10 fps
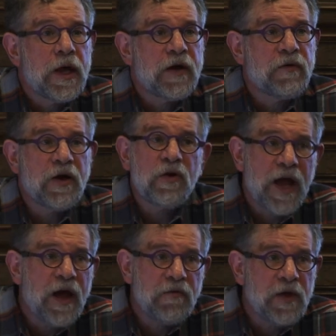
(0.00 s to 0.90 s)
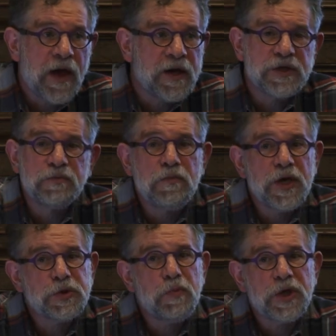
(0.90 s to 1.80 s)
And if I don't have that, it's
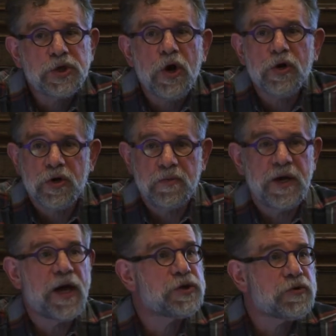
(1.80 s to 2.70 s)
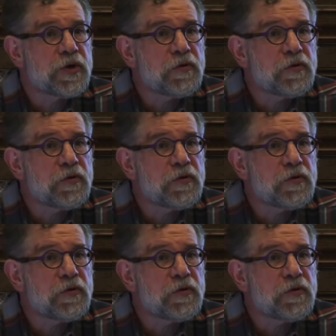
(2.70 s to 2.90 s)
much, much harder to be agile.